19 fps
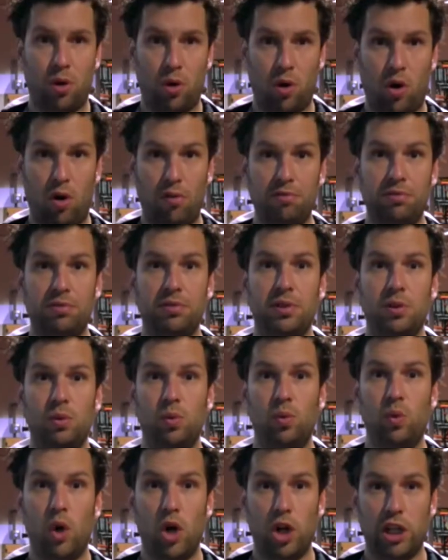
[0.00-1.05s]
of
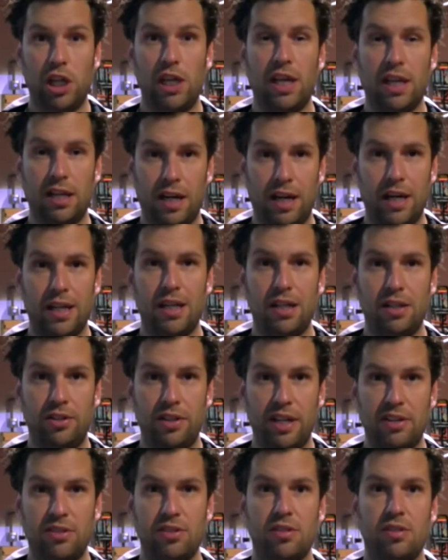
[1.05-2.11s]
working at higher
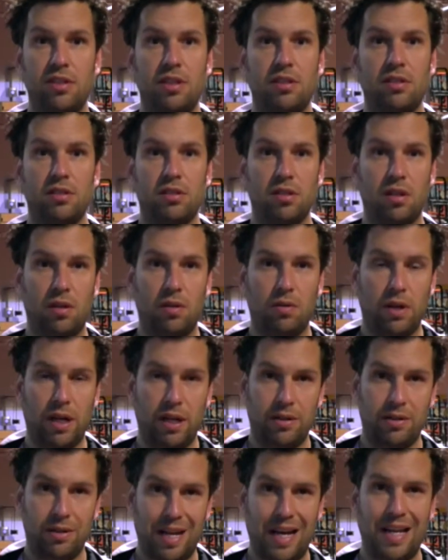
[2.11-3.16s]
intensities, so
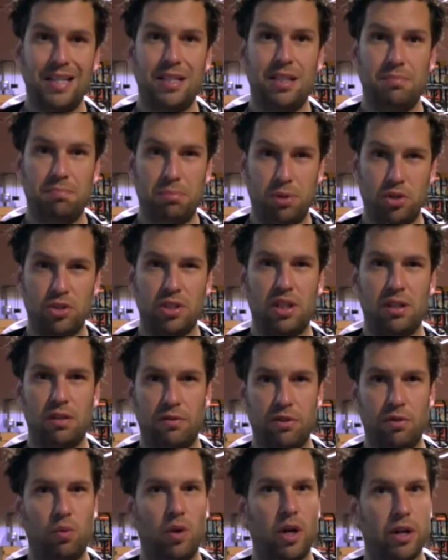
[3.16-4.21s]
90%
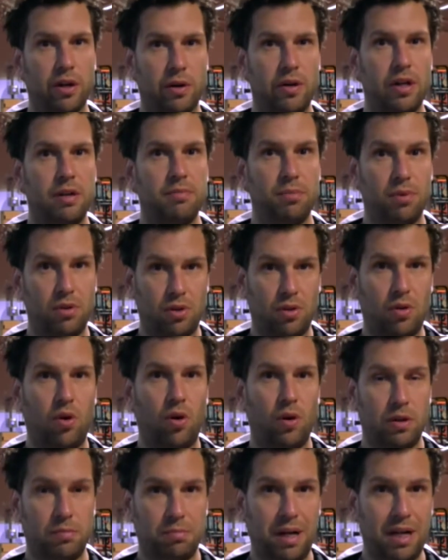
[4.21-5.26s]
of the 1 RM
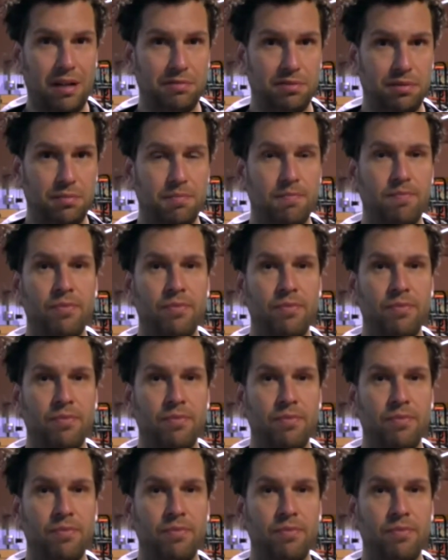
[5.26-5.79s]
or above.